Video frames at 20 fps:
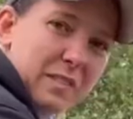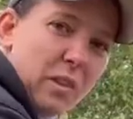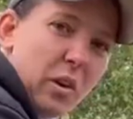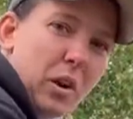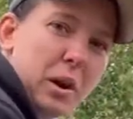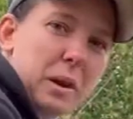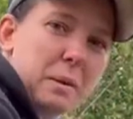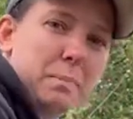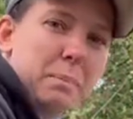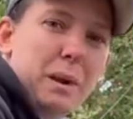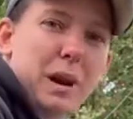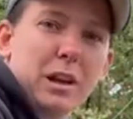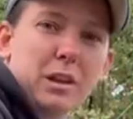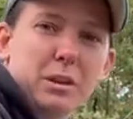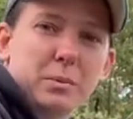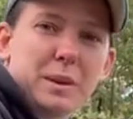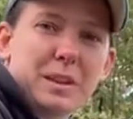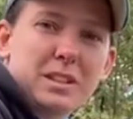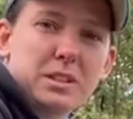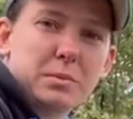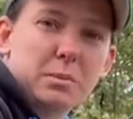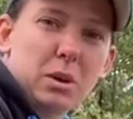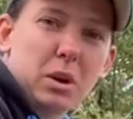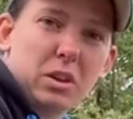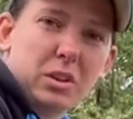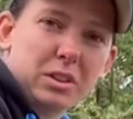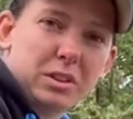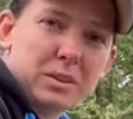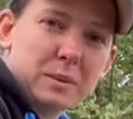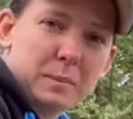14 pounds being
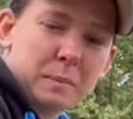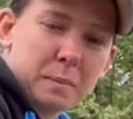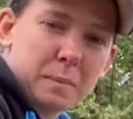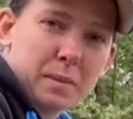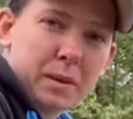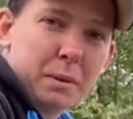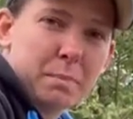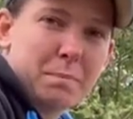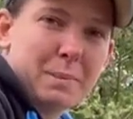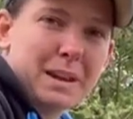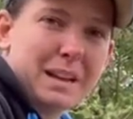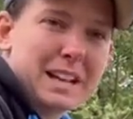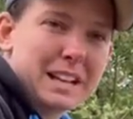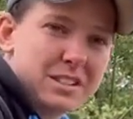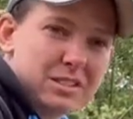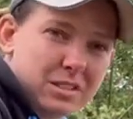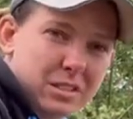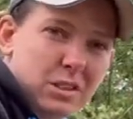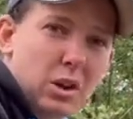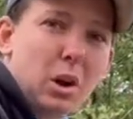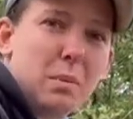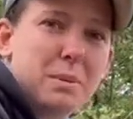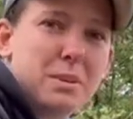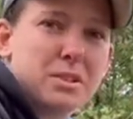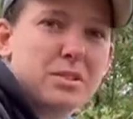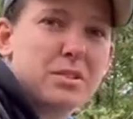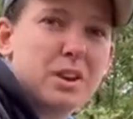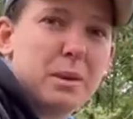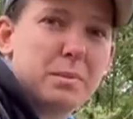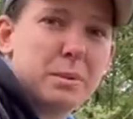small and biggest, got to be
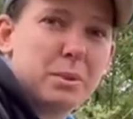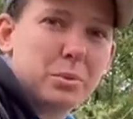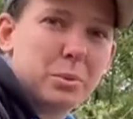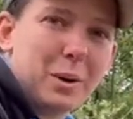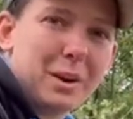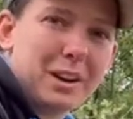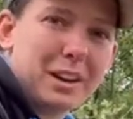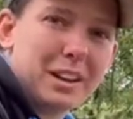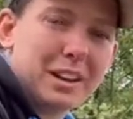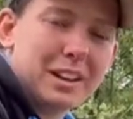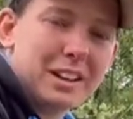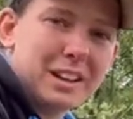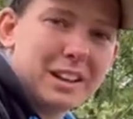scraper 20.